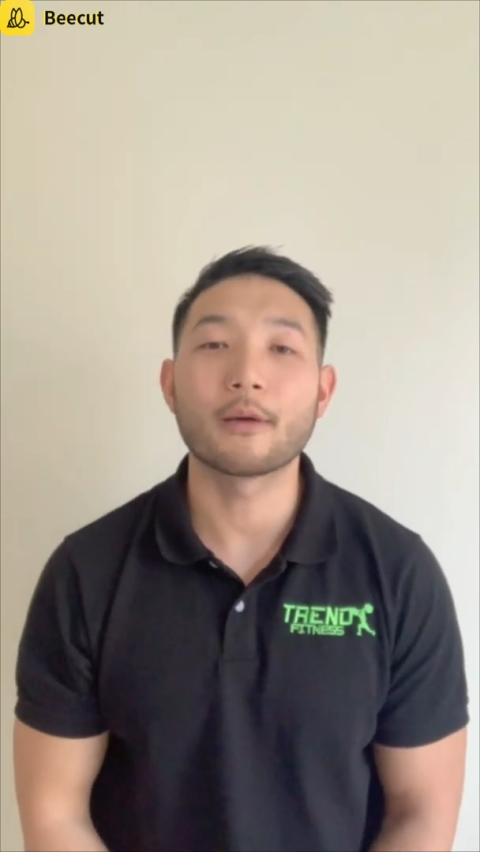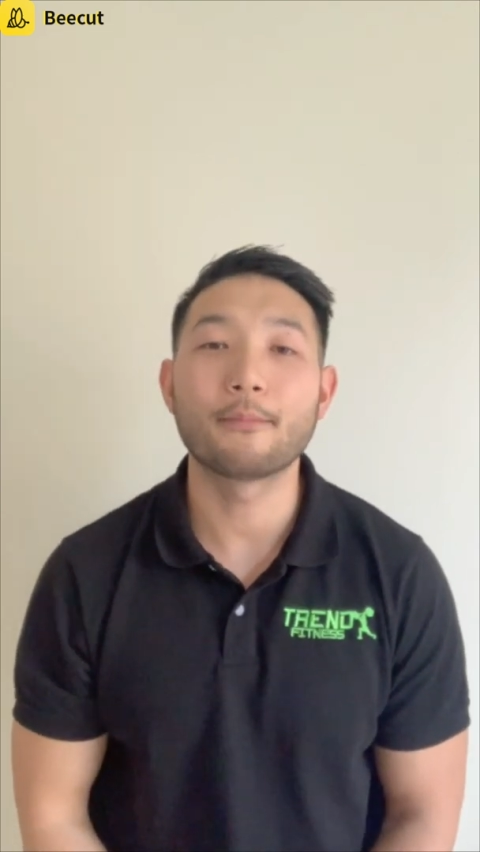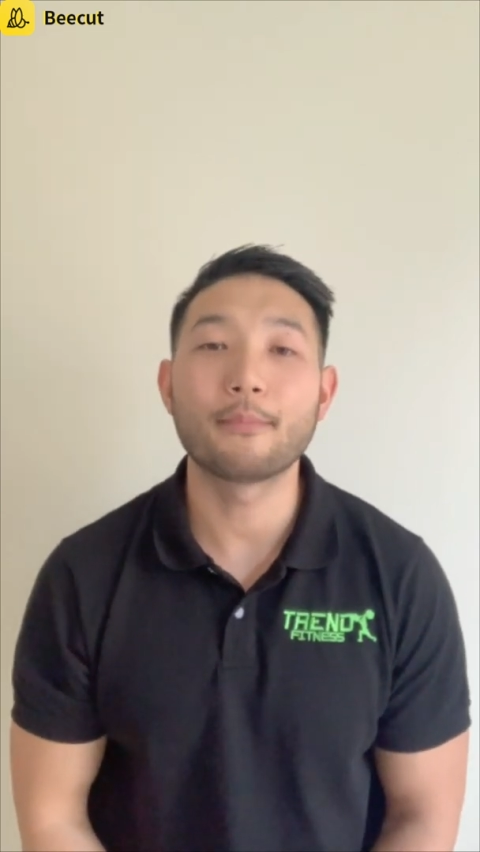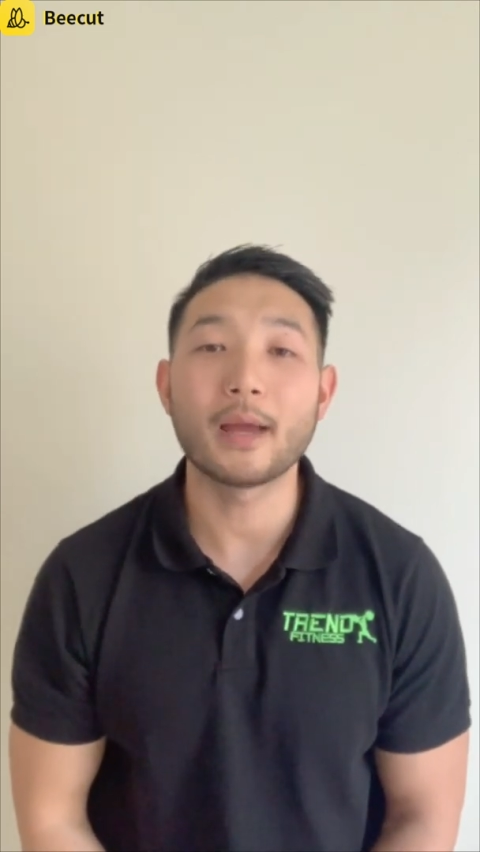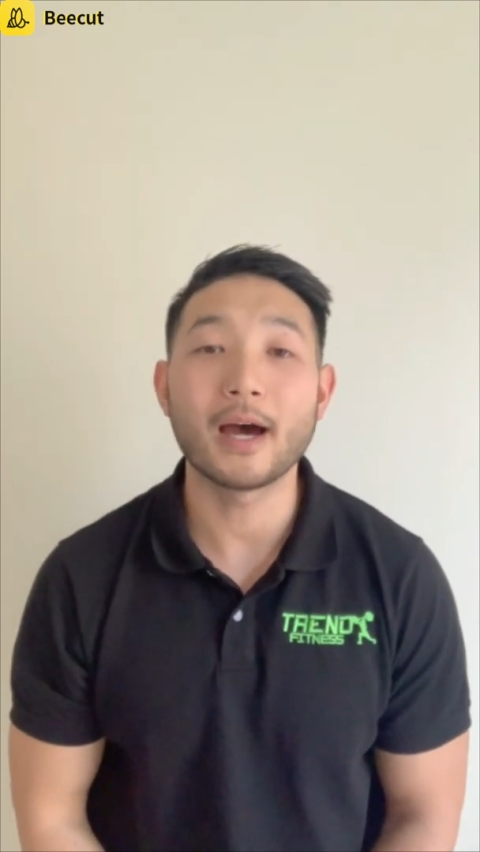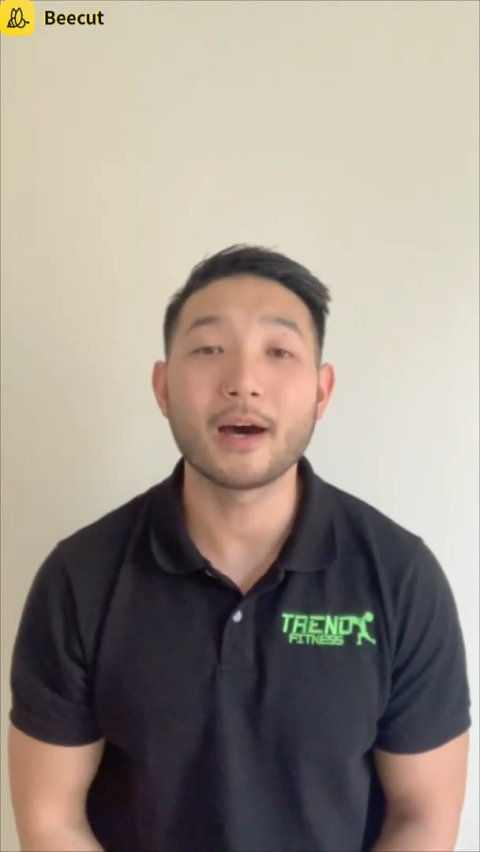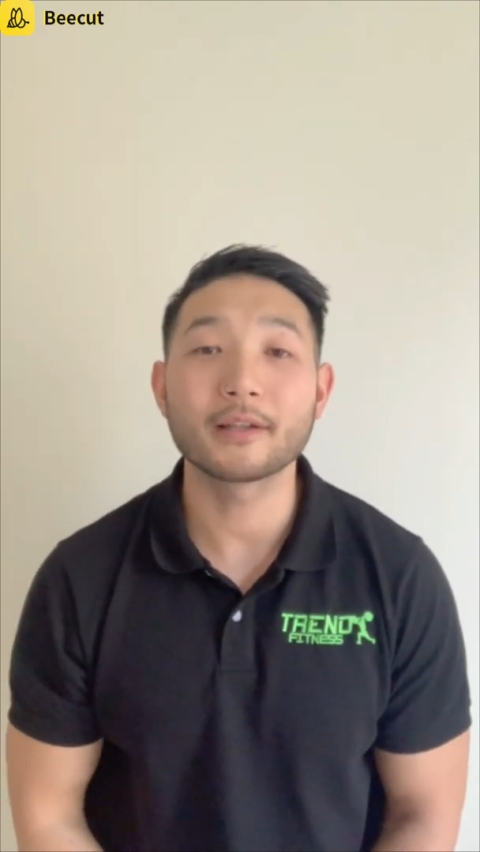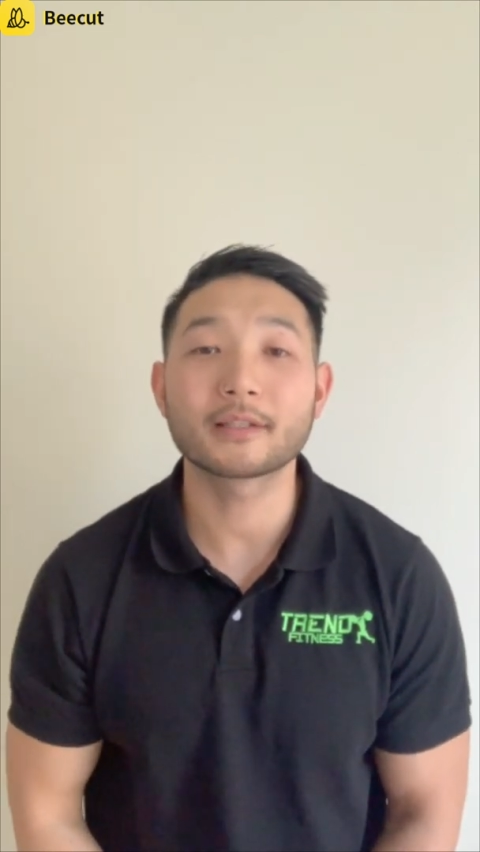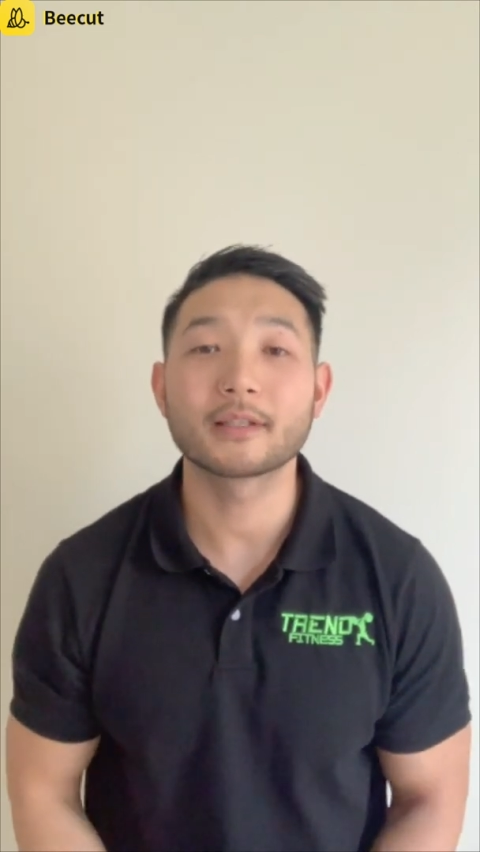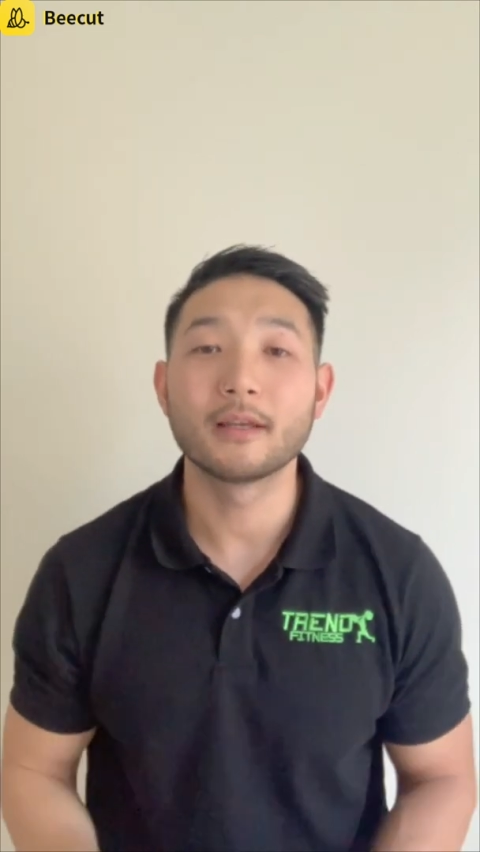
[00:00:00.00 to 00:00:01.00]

about